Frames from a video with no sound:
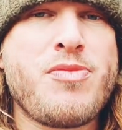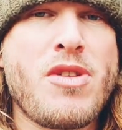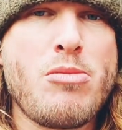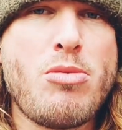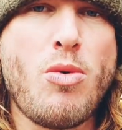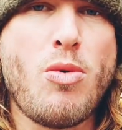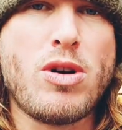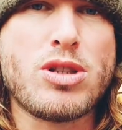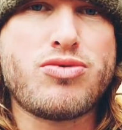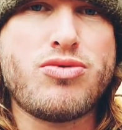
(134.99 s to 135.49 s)

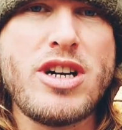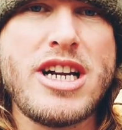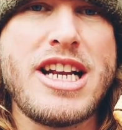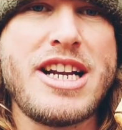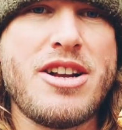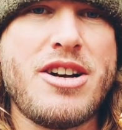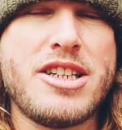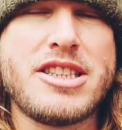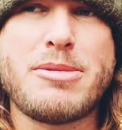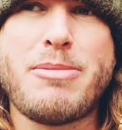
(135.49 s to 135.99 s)
But what's really
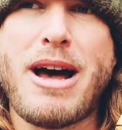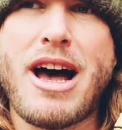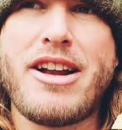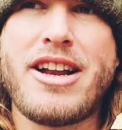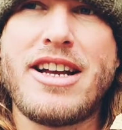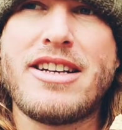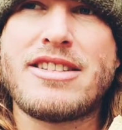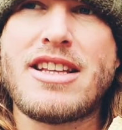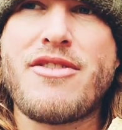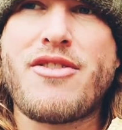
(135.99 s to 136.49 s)
nice about
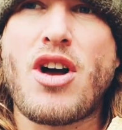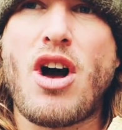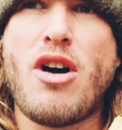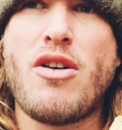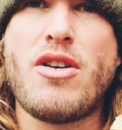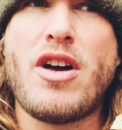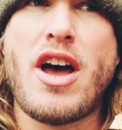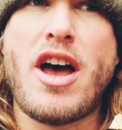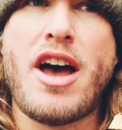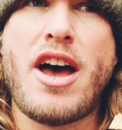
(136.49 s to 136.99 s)
it is they've got
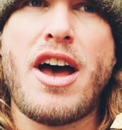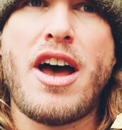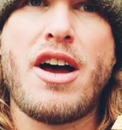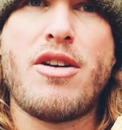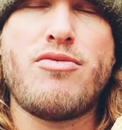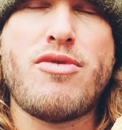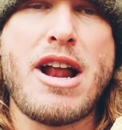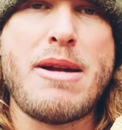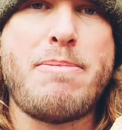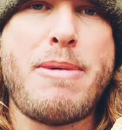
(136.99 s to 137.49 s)

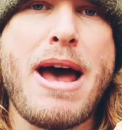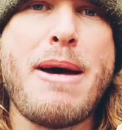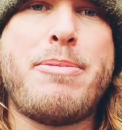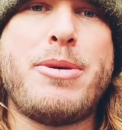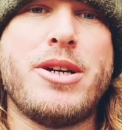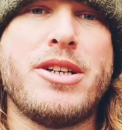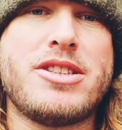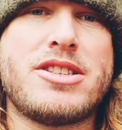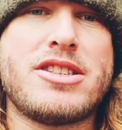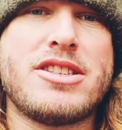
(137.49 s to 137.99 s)
red
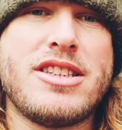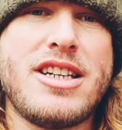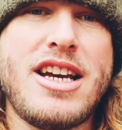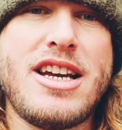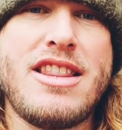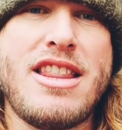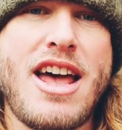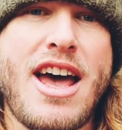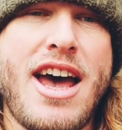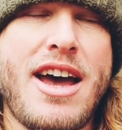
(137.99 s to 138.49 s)
peppers
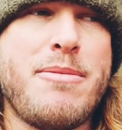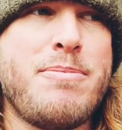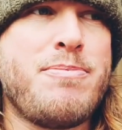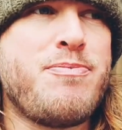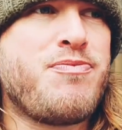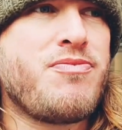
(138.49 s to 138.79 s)
in there